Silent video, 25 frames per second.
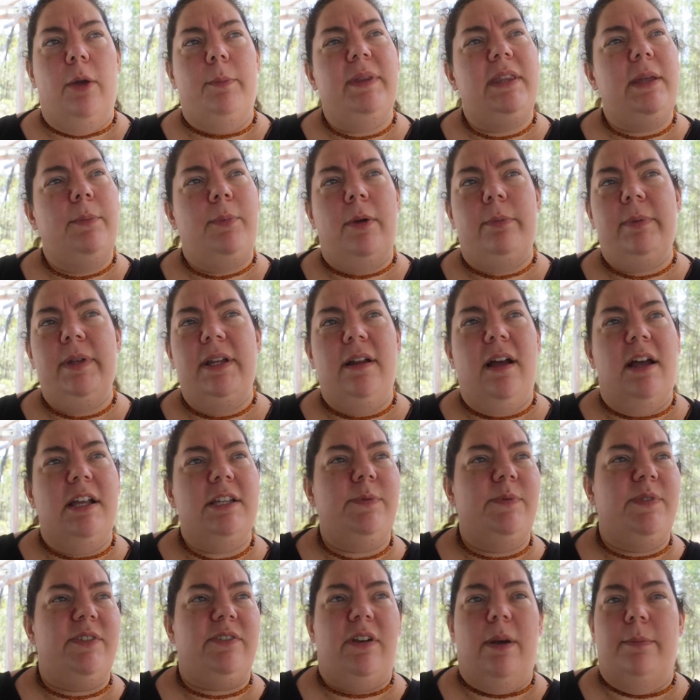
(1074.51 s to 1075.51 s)
But they're probably
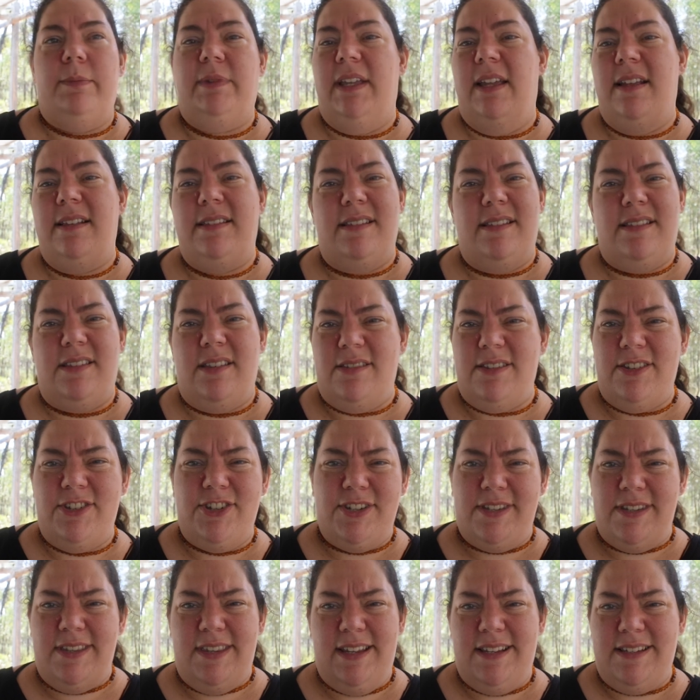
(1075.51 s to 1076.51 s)
nice with scrambled eggs and
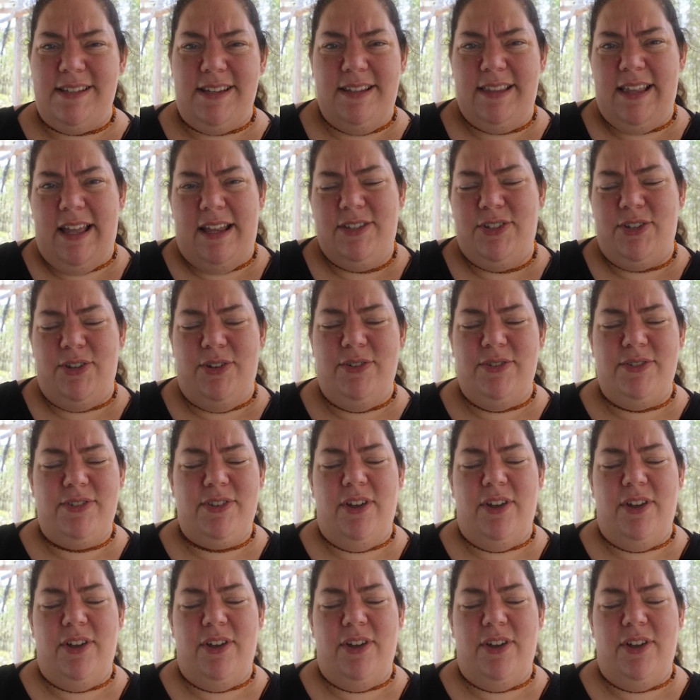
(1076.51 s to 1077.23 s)
sausages and things like that too.